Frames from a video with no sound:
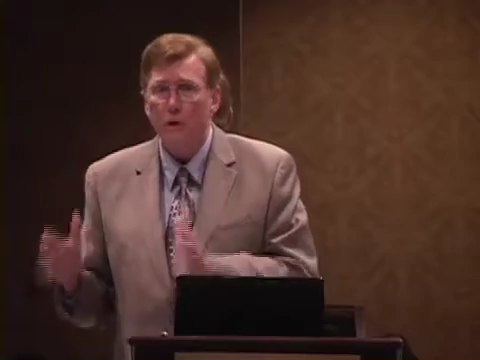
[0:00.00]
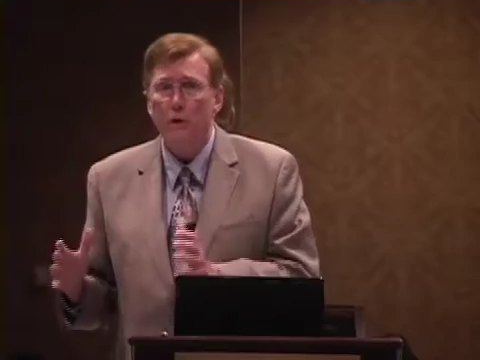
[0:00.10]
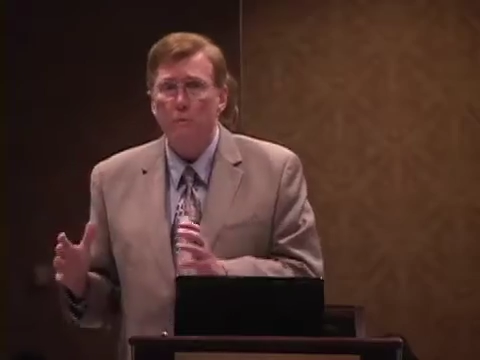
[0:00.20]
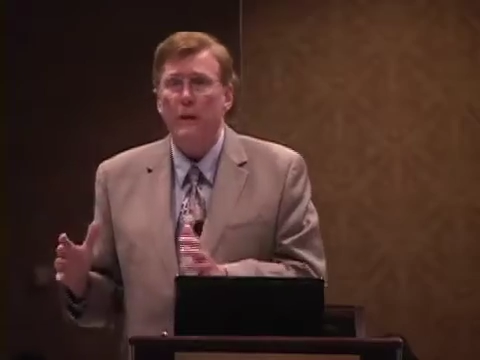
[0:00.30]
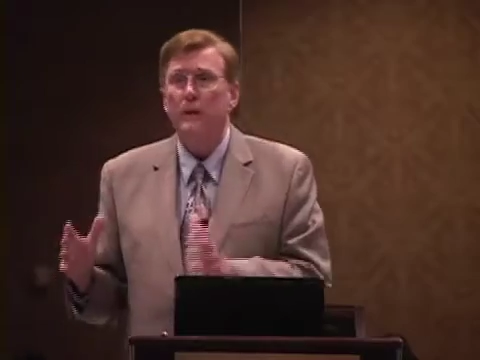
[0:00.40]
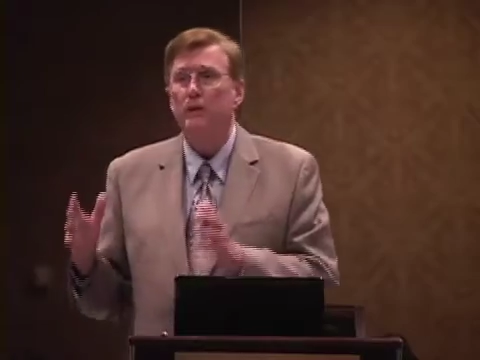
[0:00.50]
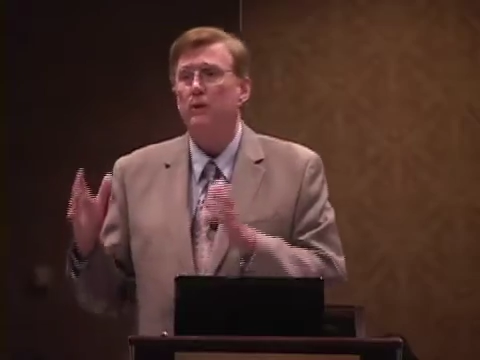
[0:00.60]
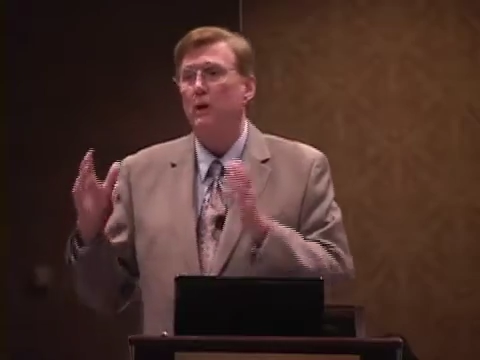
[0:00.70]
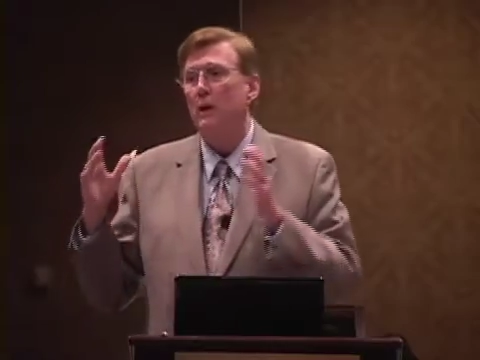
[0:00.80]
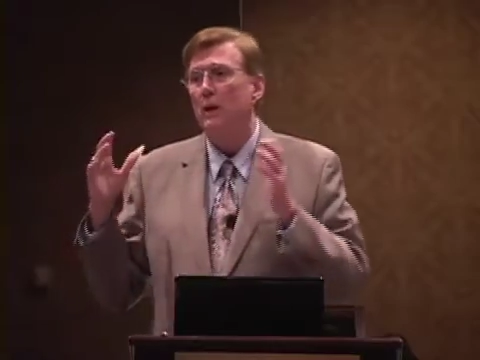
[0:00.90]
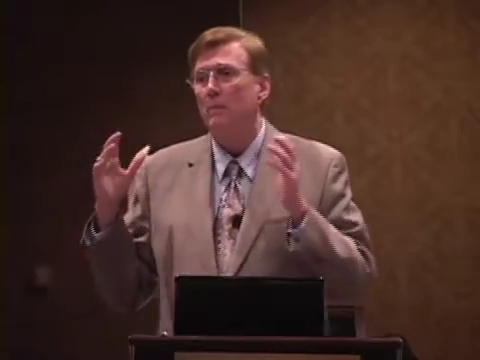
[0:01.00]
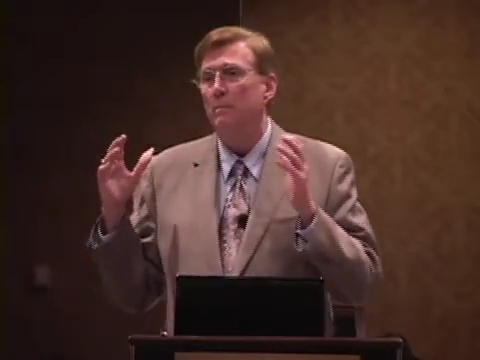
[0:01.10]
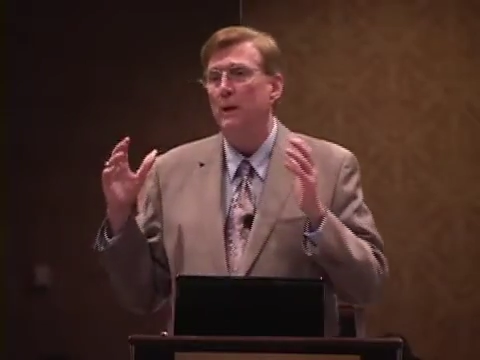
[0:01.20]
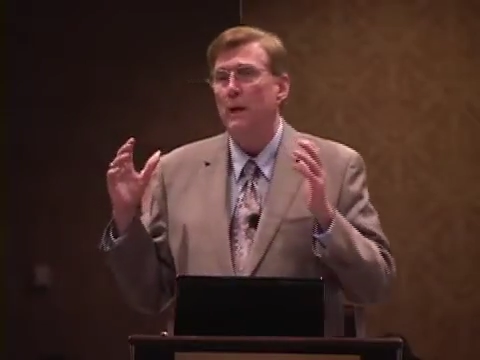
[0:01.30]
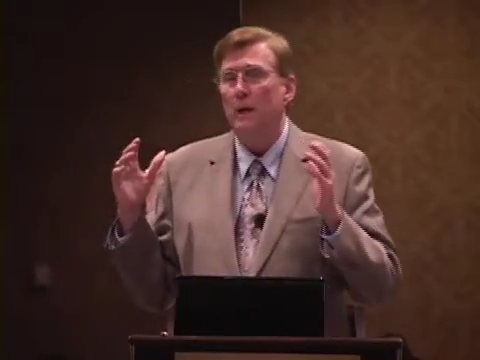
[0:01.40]
one of their biggest
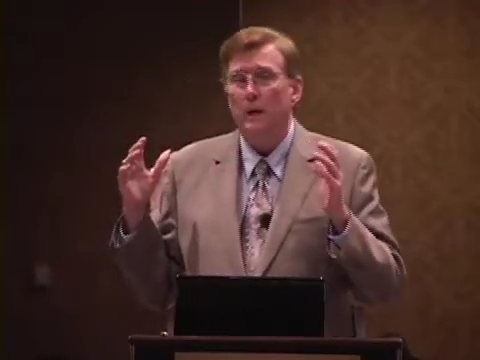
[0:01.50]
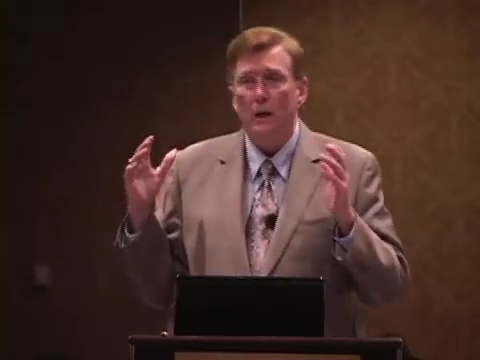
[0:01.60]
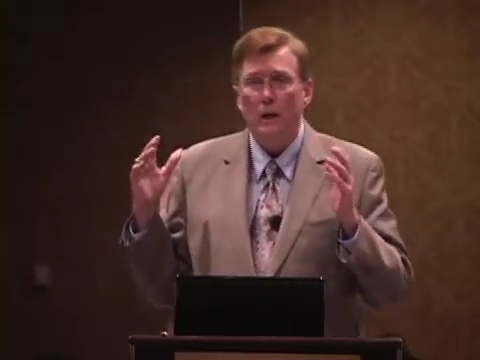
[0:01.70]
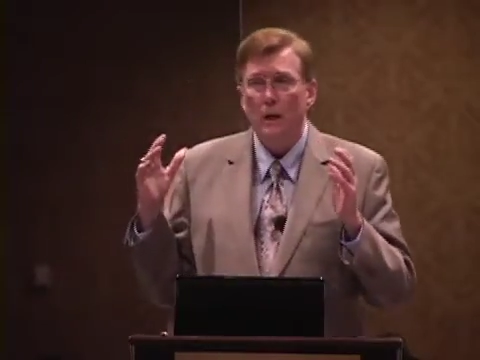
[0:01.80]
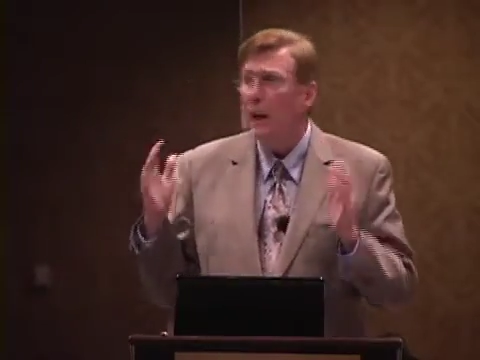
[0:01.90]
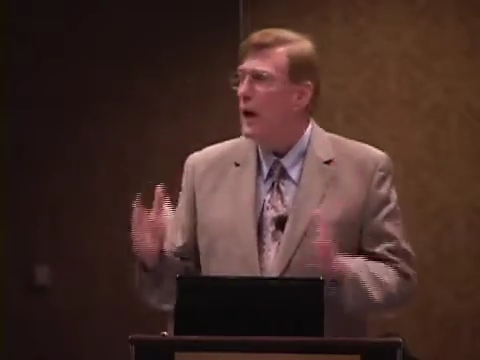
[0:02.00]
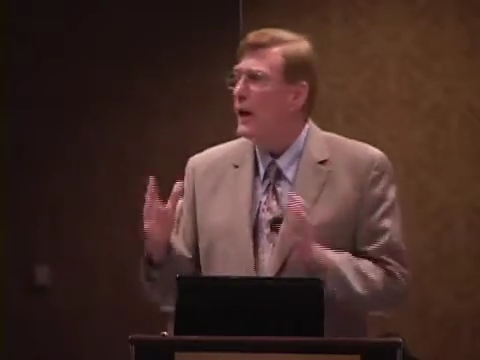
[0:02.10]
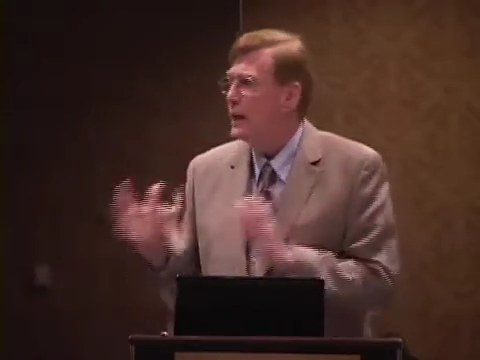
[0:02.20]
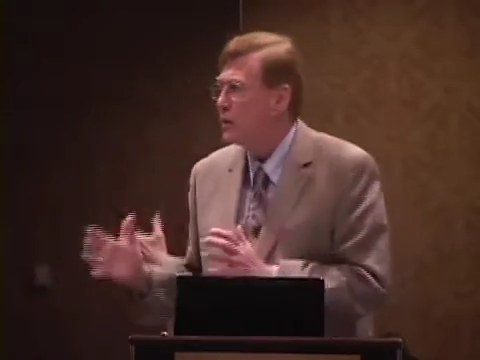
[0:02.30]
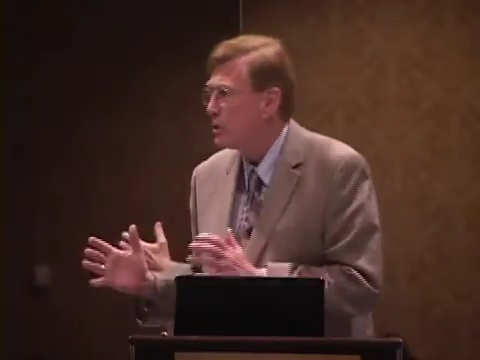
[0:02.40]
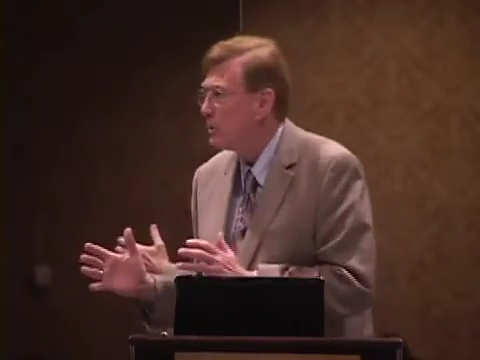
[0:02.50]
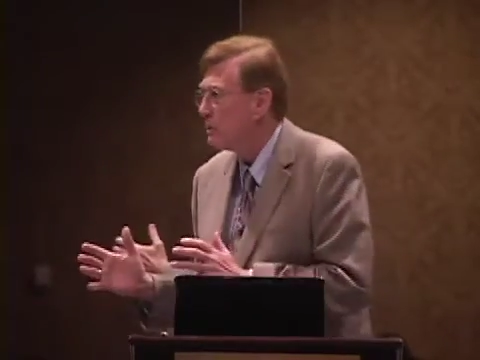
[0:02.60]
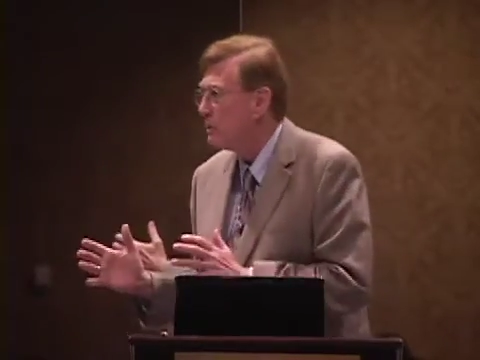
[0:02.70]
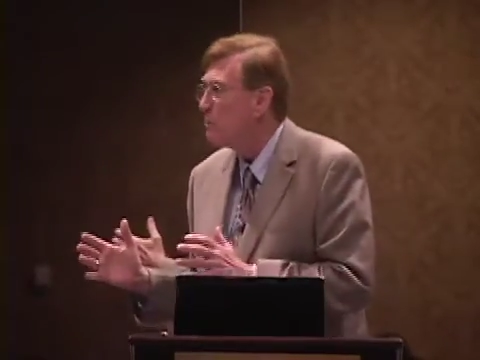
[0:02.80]
clients,